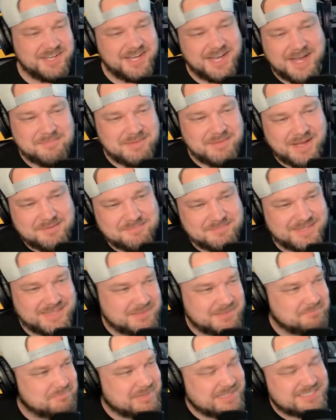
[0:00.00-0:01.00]
Yeah, I'm I'm in
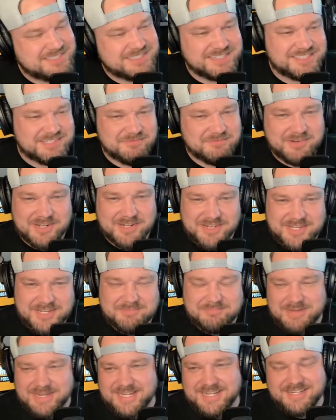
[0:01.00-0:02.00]
the business of
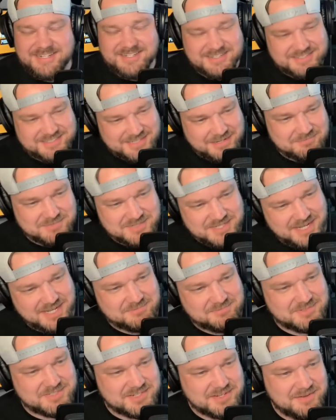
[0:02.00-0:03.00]
clickbait
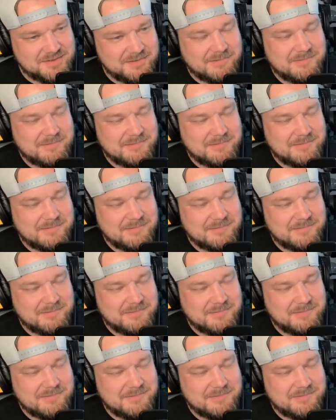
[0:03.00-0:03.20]
sometimes.